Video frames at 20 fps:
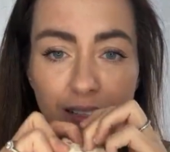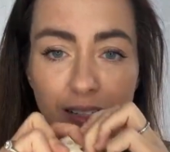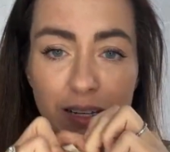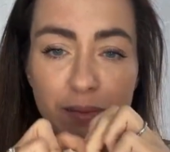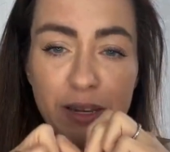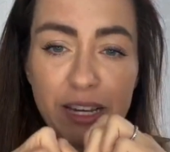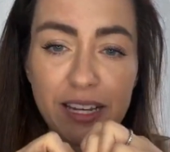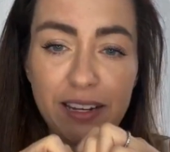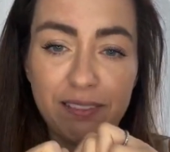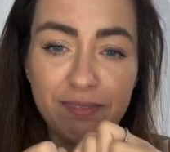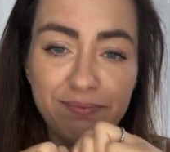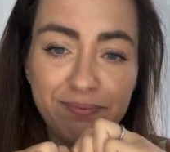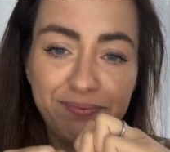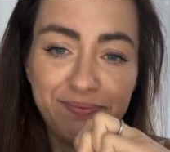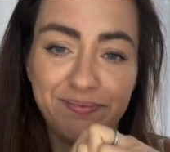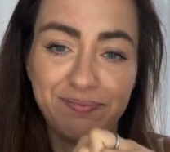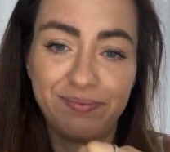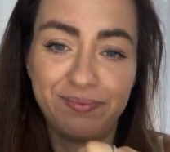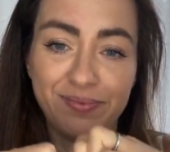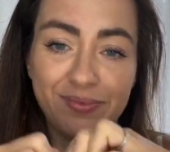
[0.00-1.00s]
I mean,
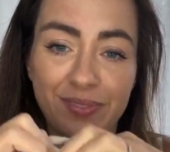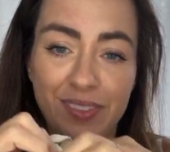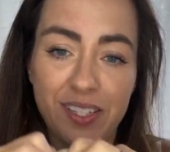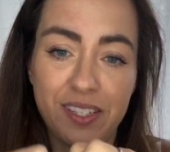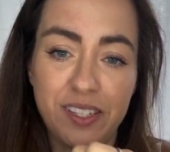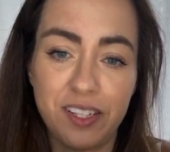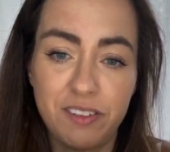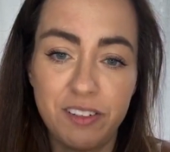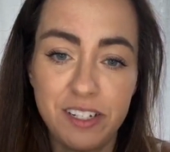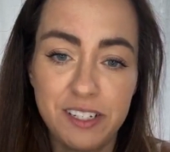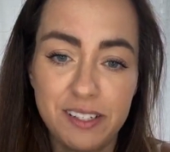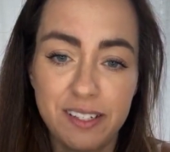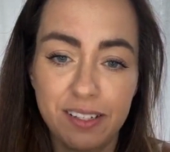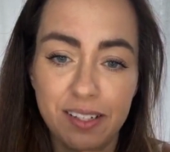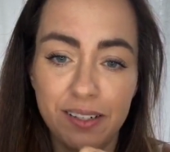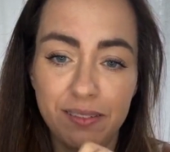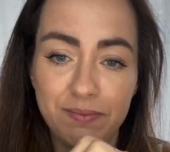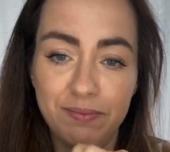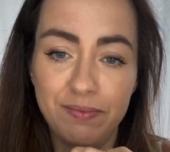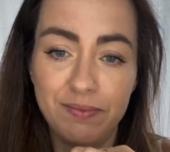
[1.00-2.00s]

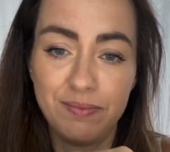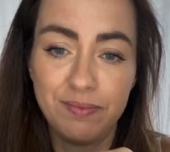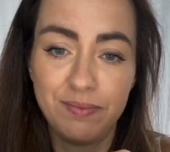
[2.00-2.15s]
seriously.